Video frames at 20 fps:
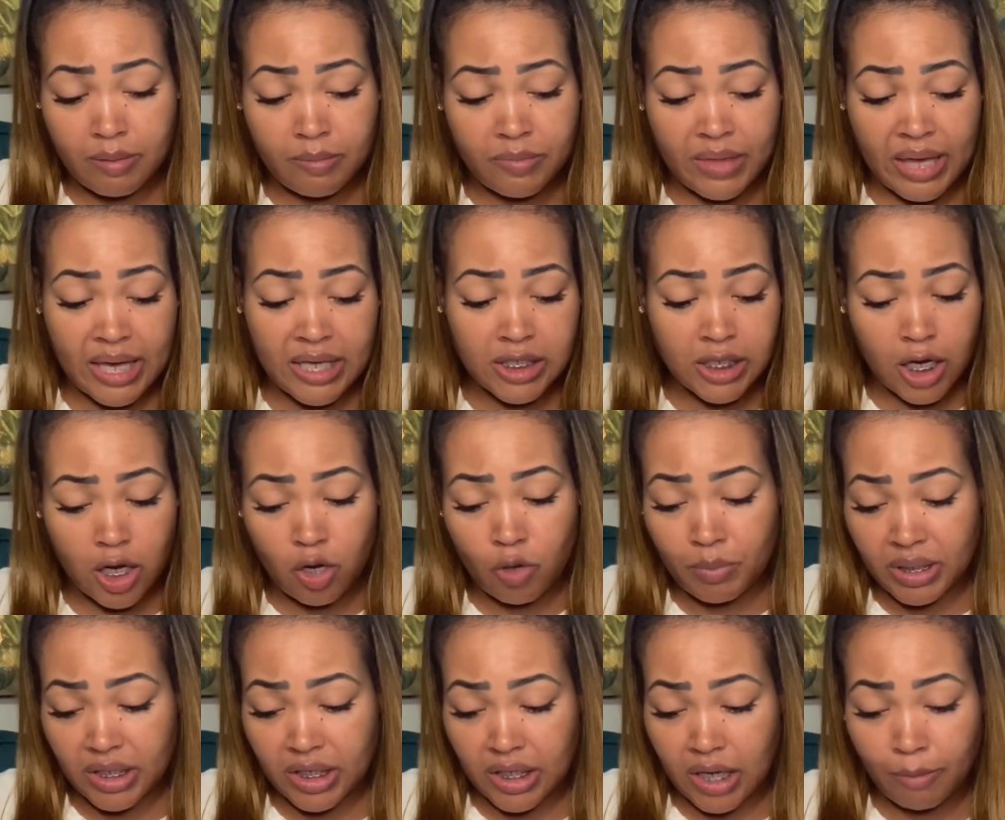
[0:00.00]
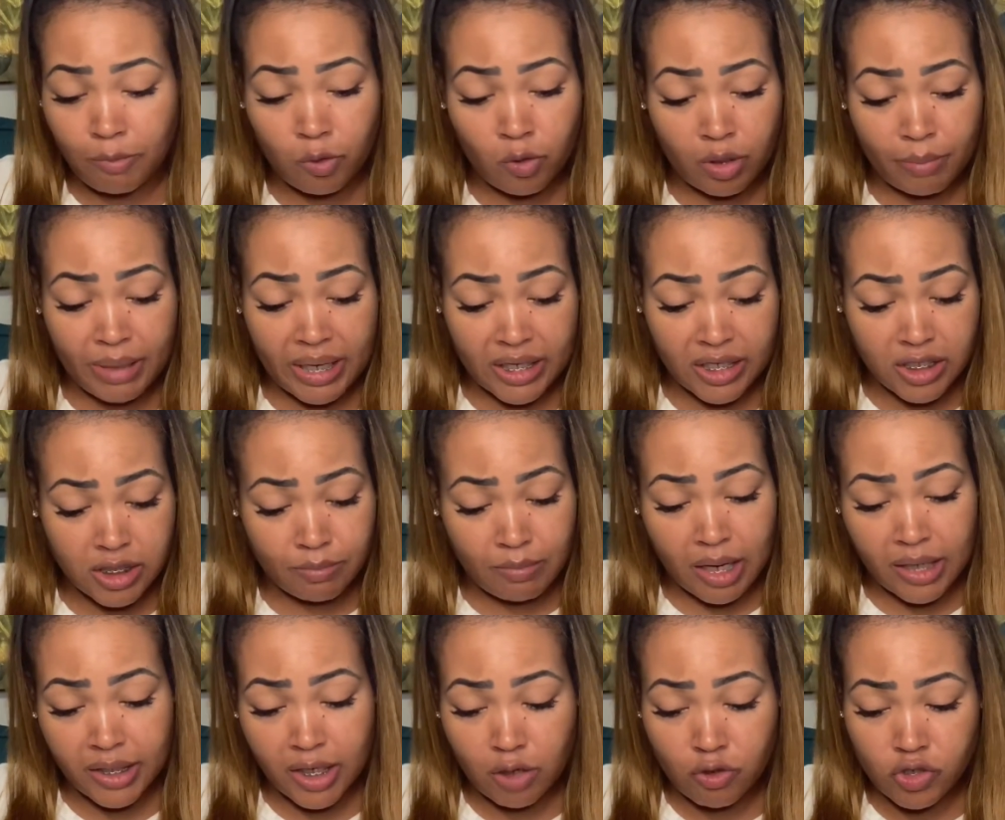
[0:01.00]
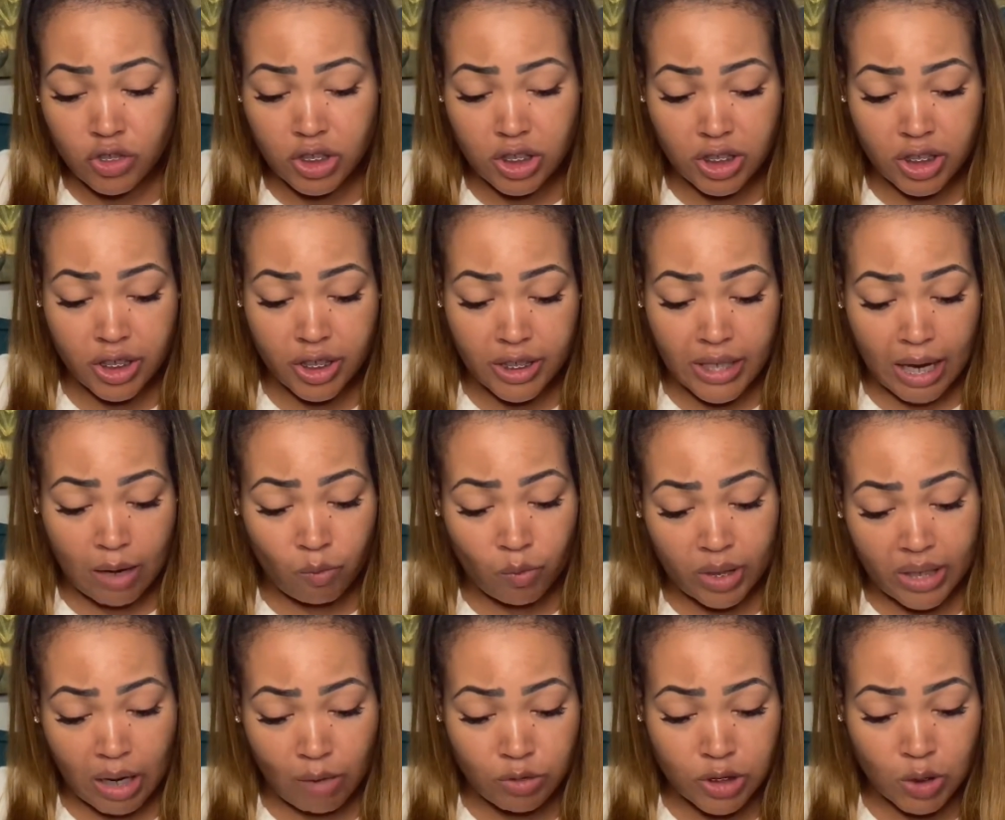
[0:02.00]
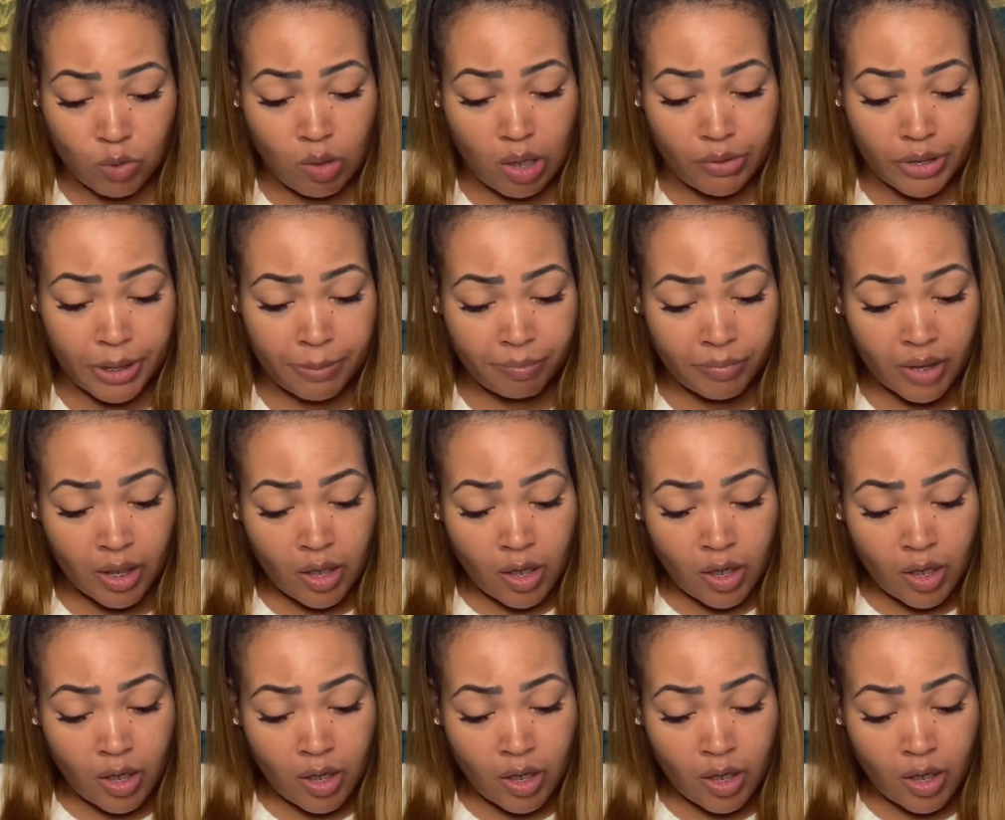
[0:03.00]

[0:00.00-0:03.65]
they told me, and I'm going back into my notes to tell y'all what I was quoted.